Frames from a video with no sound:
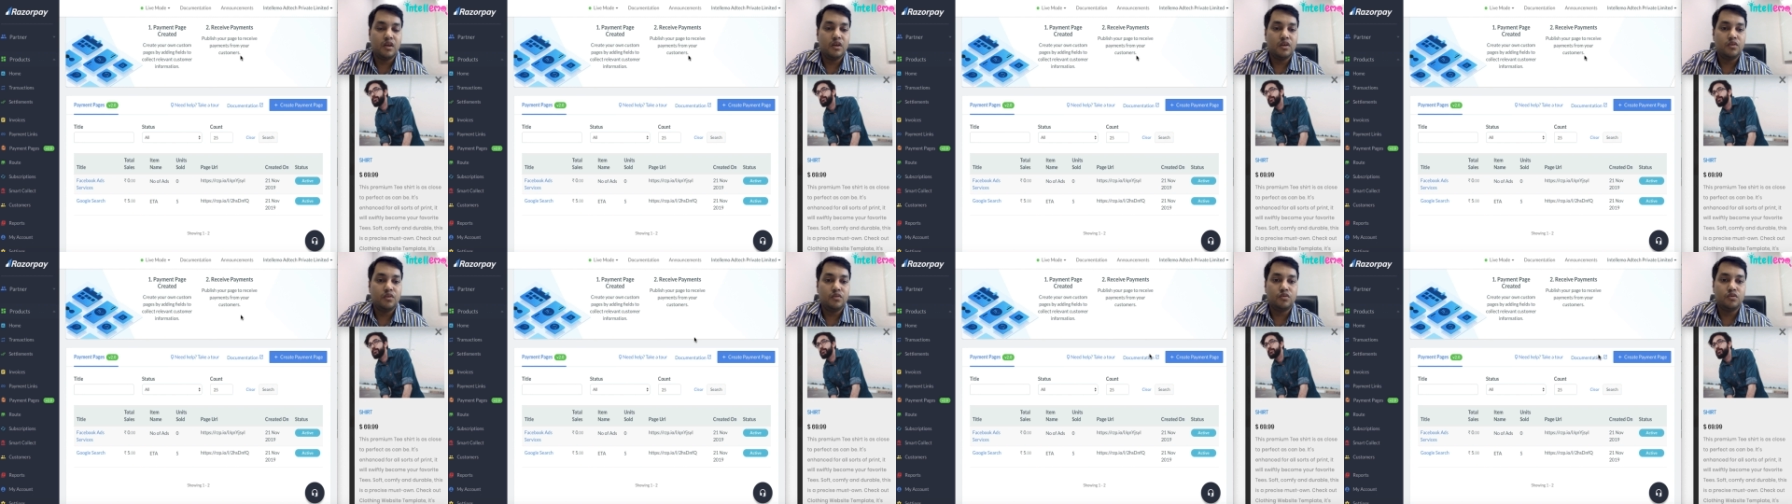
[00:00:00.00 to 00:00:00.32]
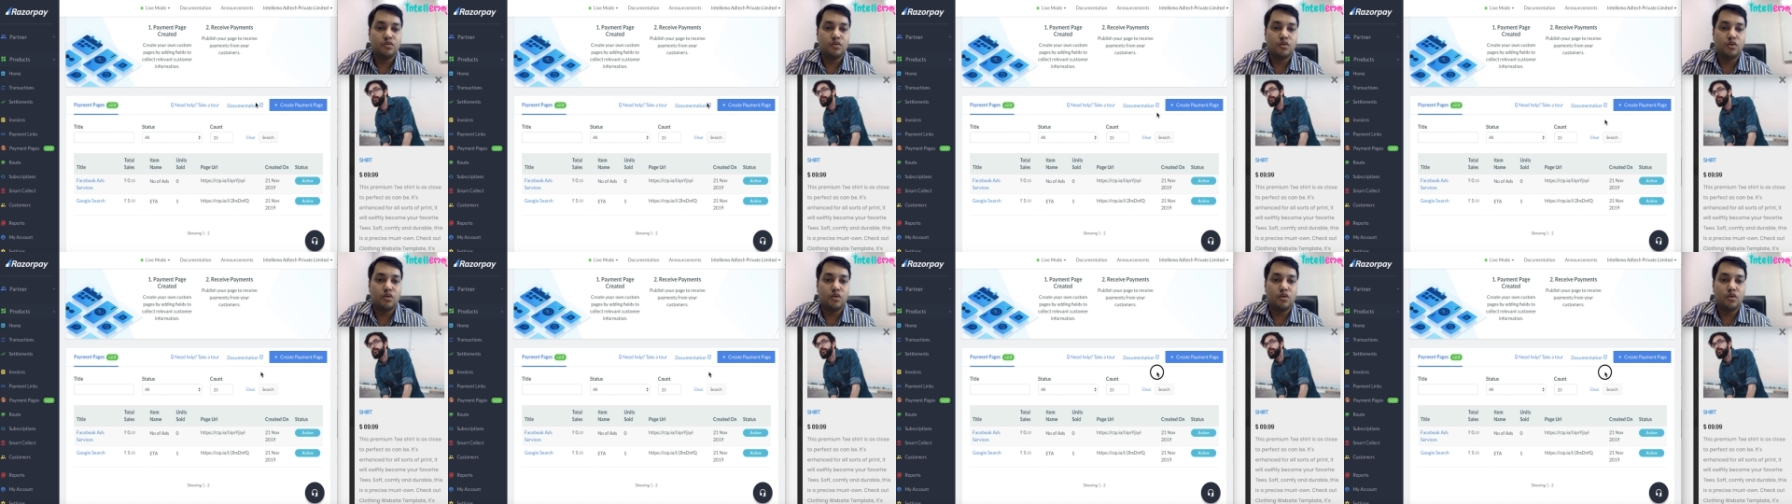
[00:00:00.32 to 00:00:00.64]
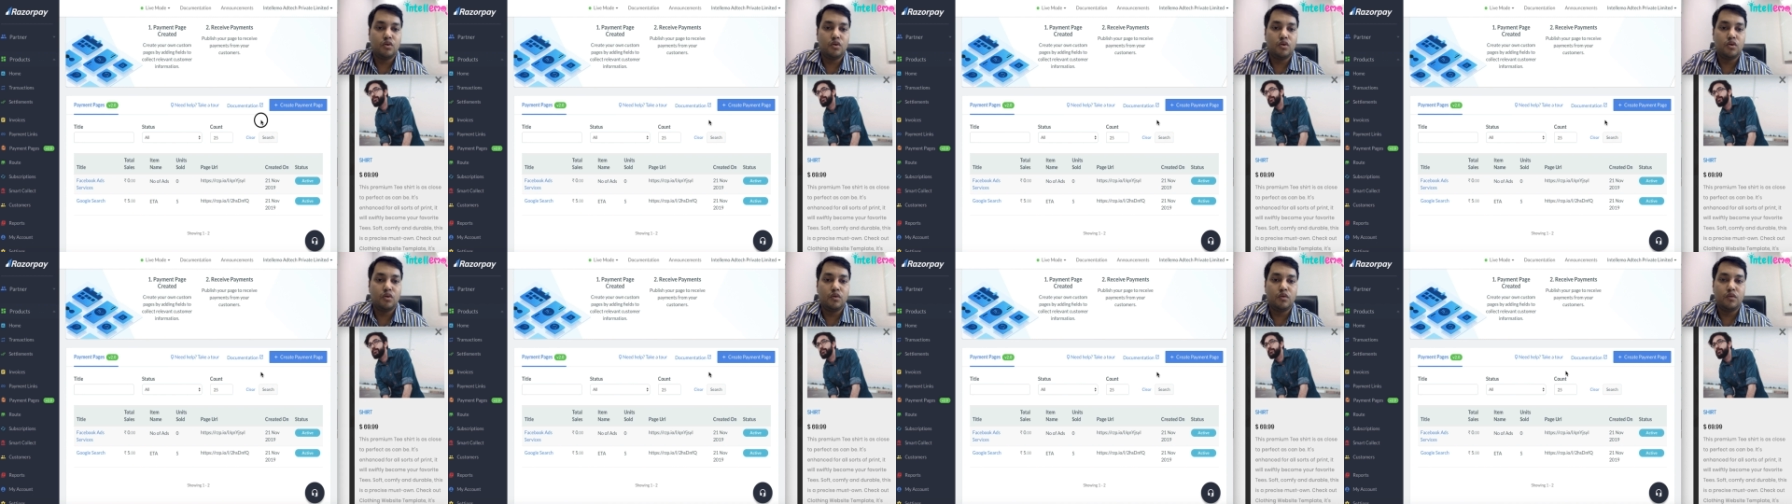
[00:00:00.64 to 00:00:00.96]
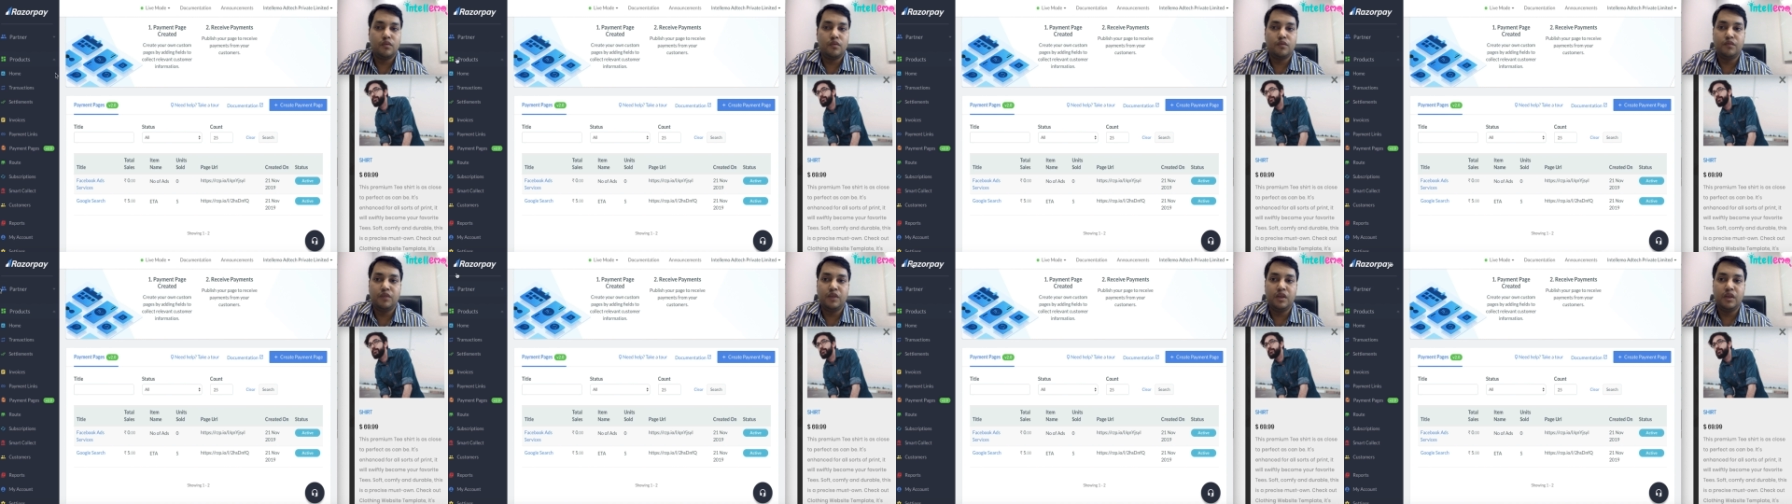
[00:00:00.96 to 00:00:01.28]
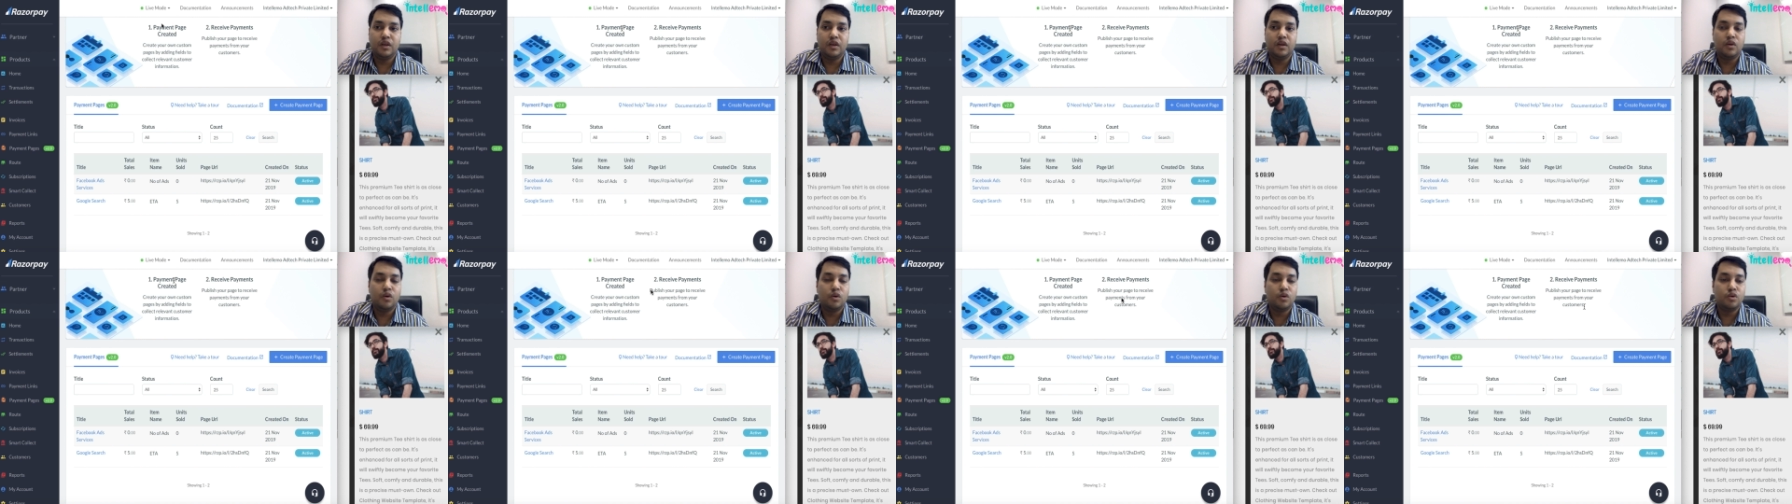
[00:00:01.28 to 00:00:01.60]
so
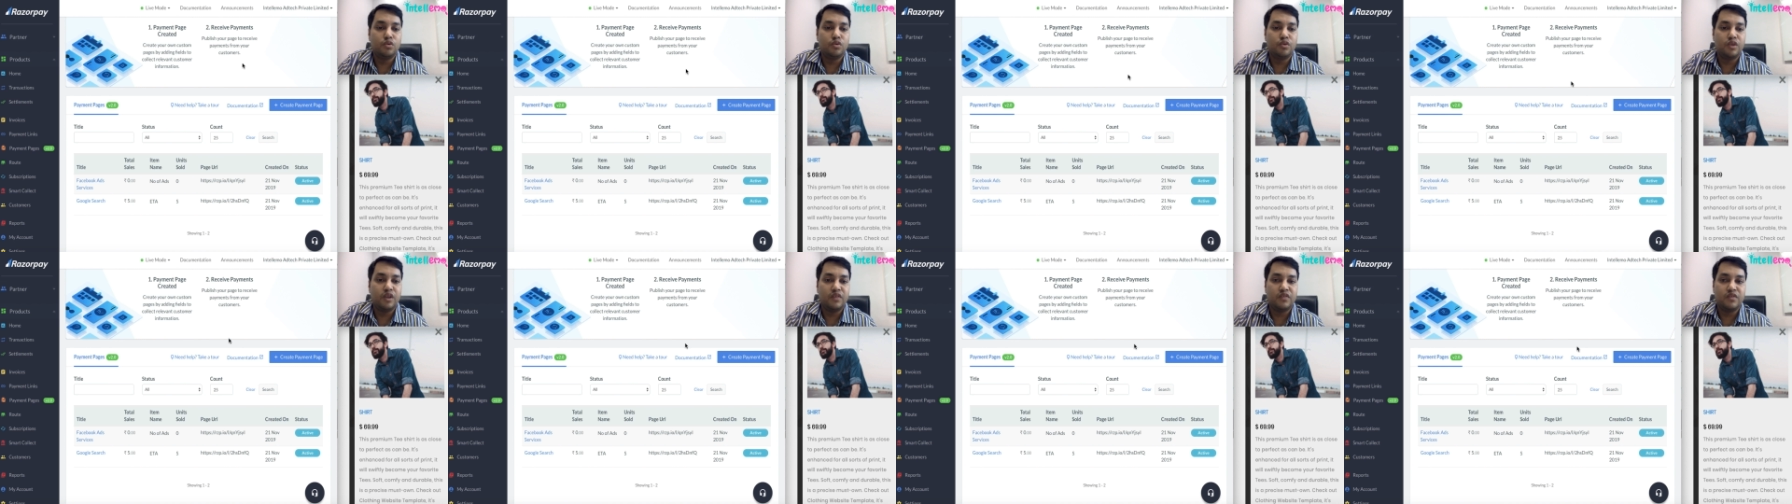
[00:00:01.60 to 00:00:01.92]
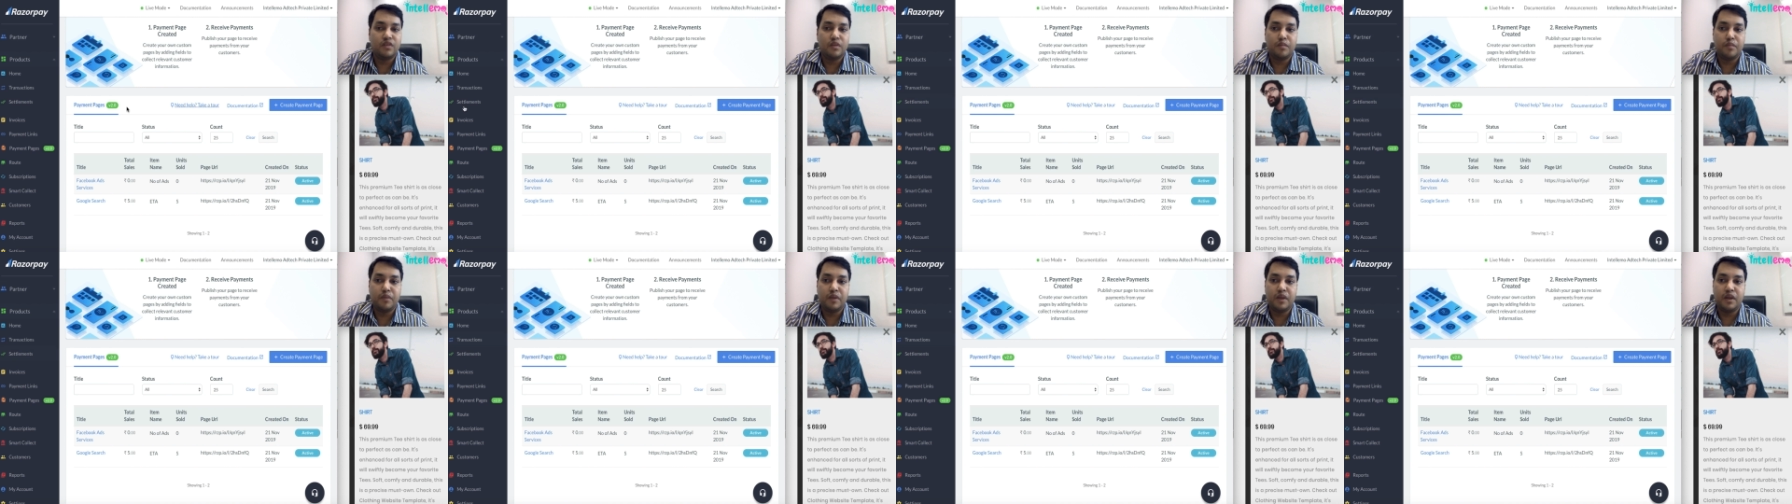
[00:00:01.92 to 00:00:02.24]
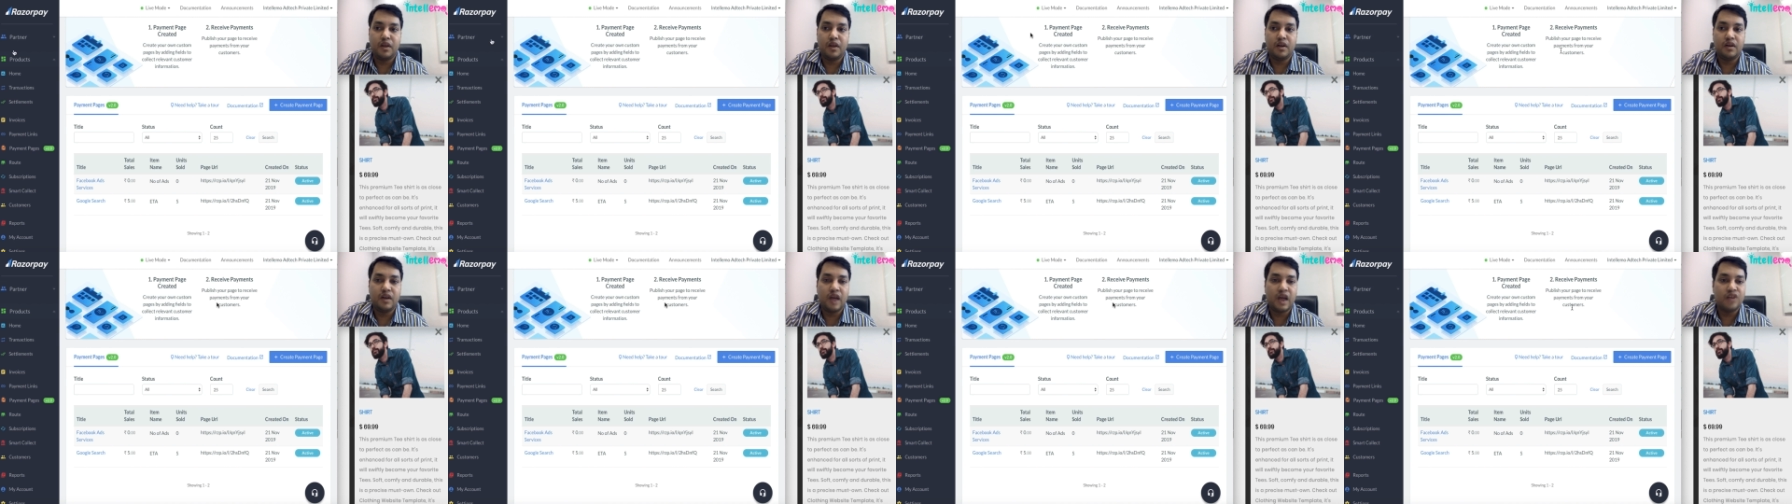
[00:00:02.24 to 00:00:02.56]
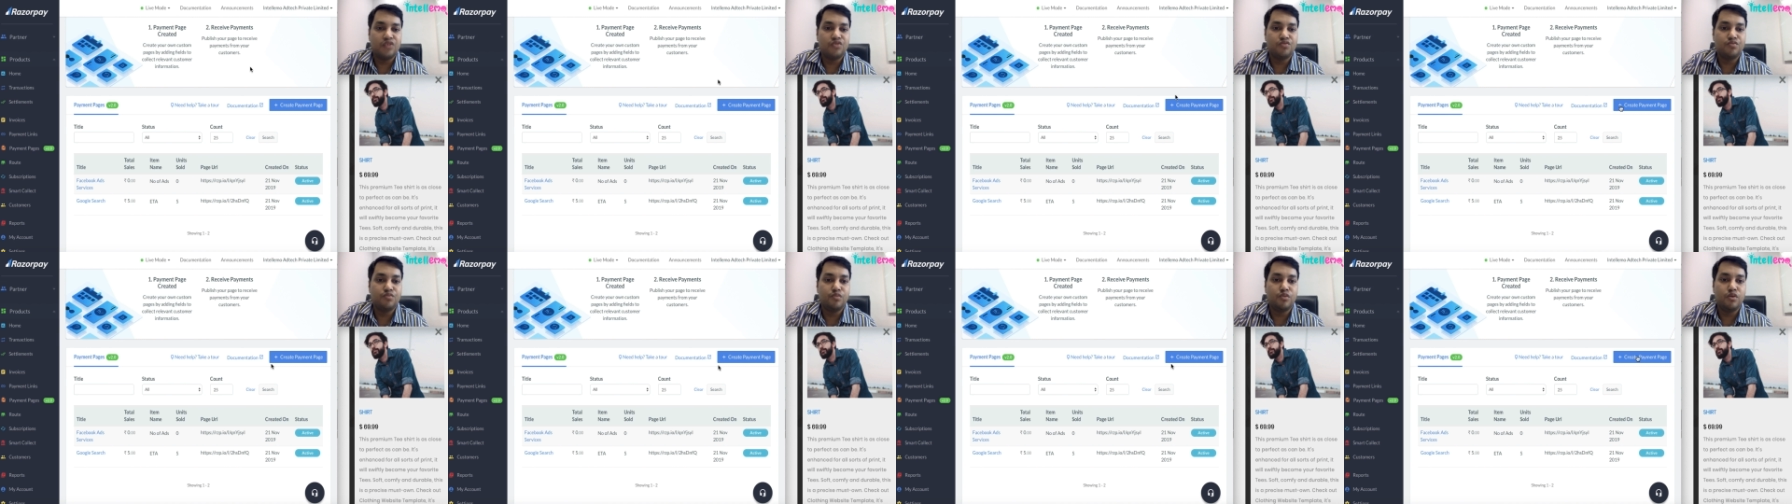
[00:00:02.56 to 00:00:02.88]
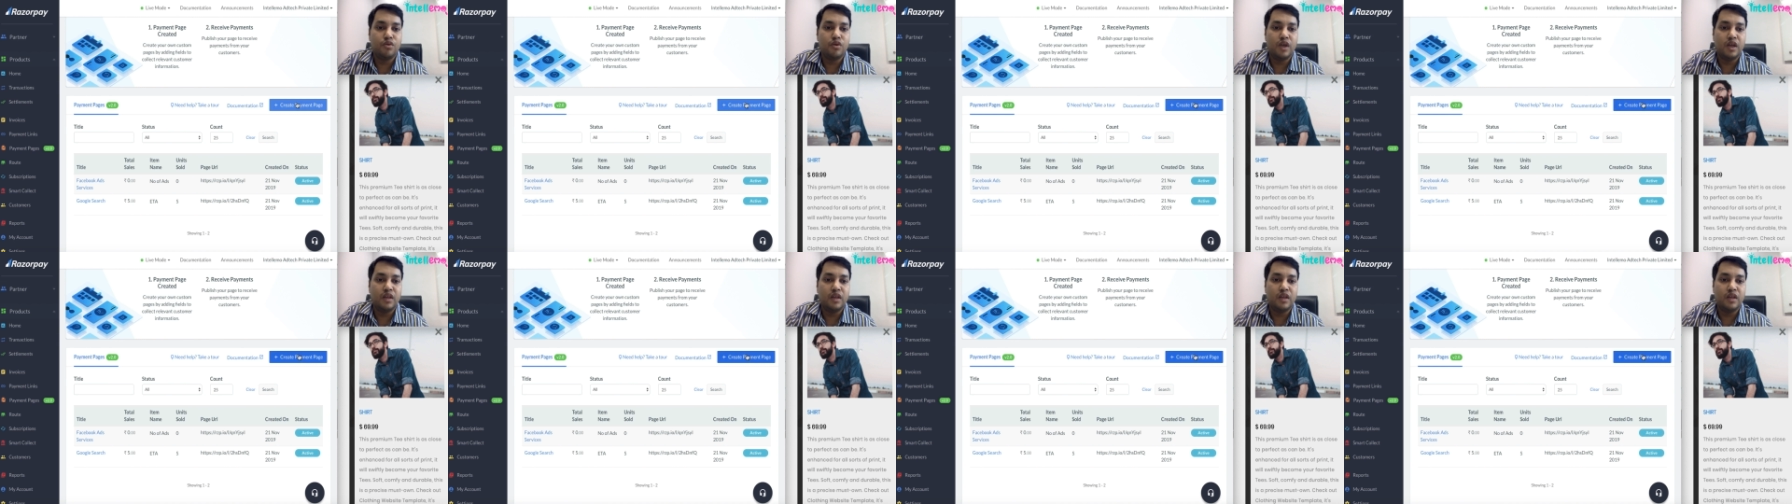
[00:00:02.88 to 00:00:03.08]
we go to razorpay dashboard